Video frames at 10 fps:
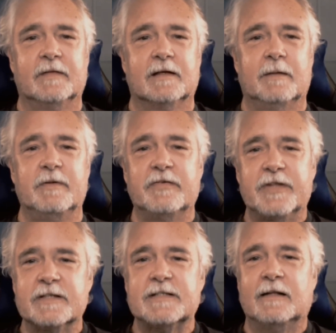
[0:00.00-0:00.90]
I mean, the
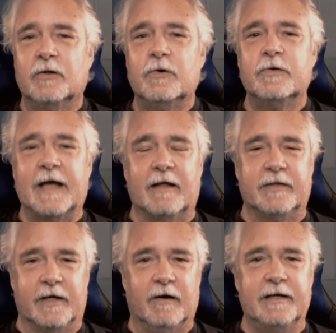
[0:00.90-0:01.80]
things I learned
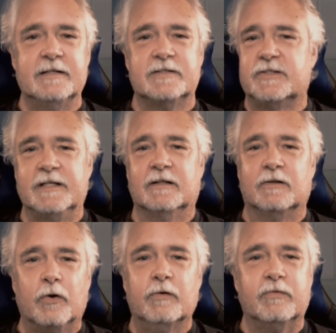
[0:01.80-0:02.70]
down there, I just
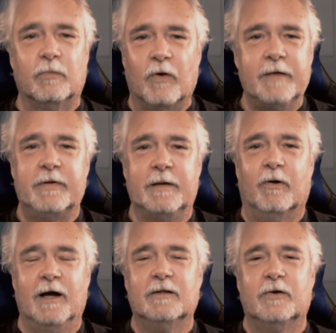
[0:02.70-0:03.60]
didn't learn from white
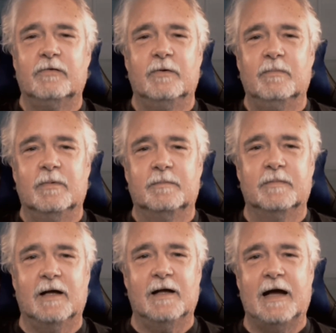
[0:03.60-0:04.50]
people. I learned from
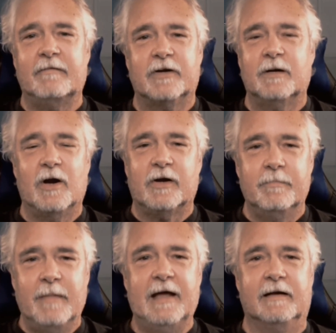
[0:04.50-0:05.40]

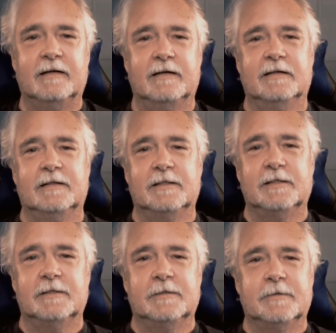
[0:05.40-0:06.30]
African-American men.
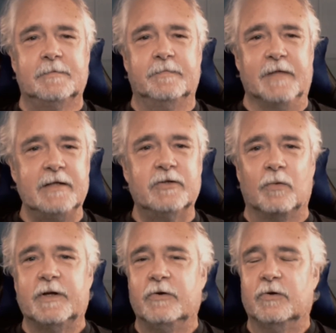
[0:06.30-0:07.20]
They
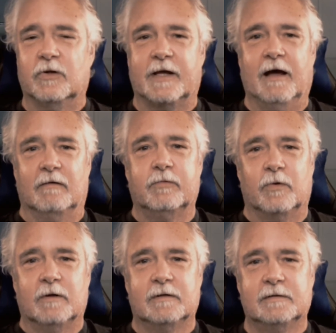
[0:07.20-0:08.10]
told me who to look out
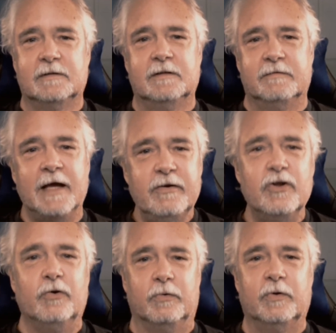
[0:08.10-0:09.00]
for. They
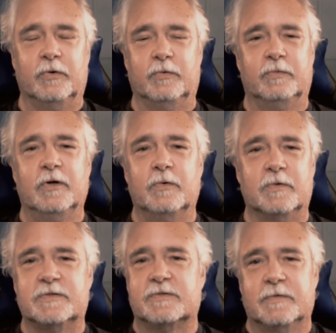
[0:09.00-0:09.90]
knew
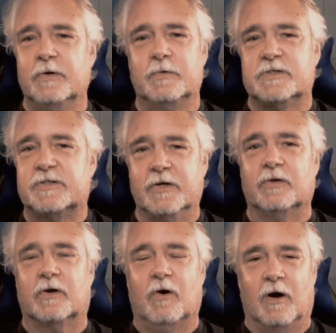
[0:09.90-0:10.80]
who would
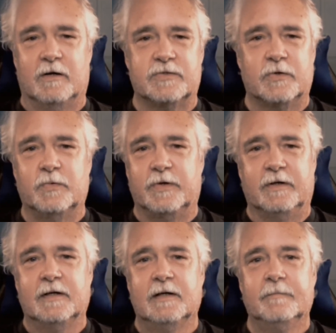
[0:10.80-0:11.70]
steal the cars, who
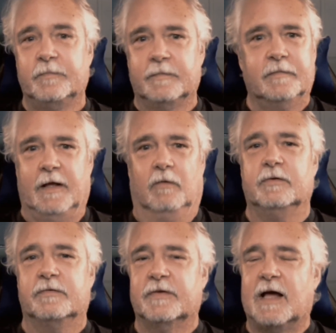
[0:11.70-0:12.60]
would, you
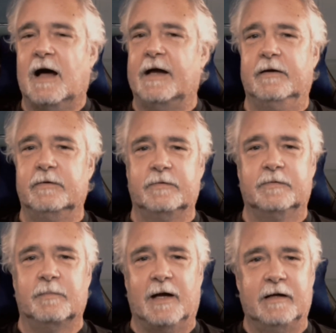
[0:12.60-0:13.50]
know, the guy,
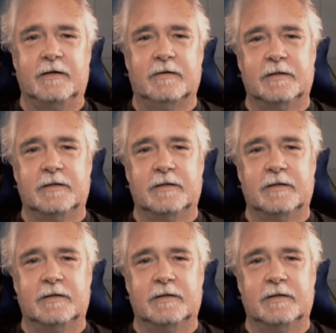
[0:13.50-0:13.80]
my